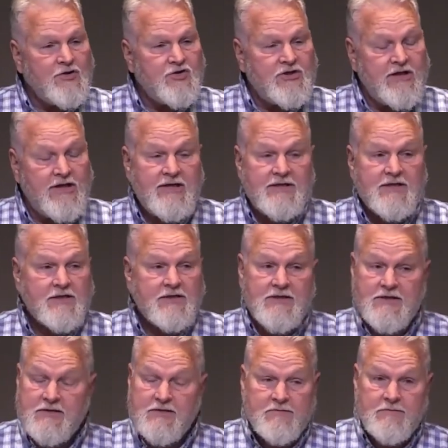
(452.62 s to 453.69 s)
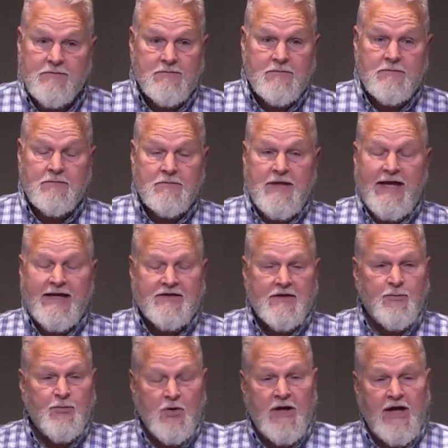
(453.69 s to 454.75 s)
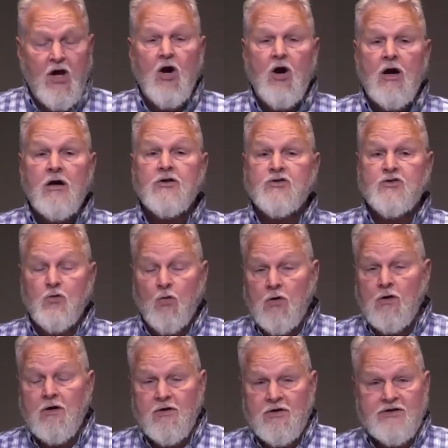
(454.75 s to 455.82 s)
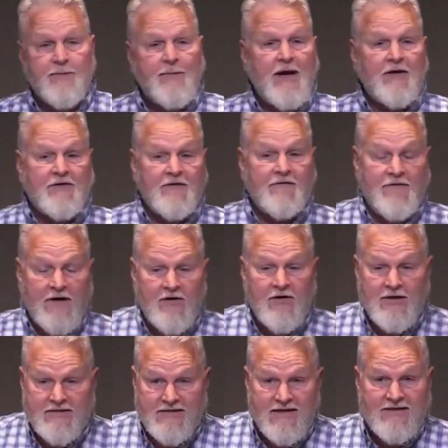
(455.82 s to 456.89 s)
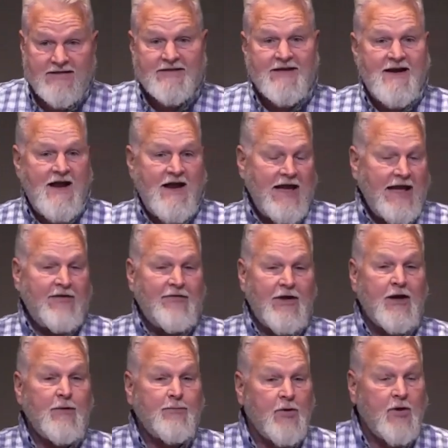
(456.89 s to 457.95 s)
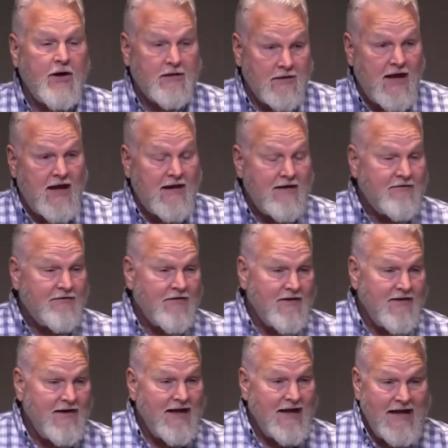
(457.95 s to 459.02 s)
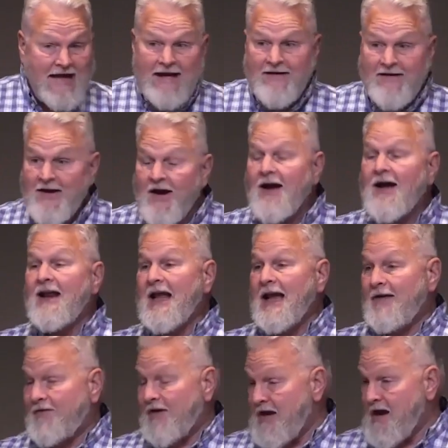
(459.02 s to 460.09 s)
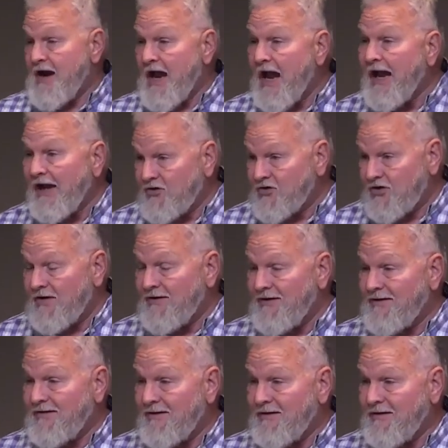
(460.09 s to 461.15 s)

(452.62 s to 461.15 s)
Jesus has some pretty harsh words about the Pharisees and their prayer life and not having action.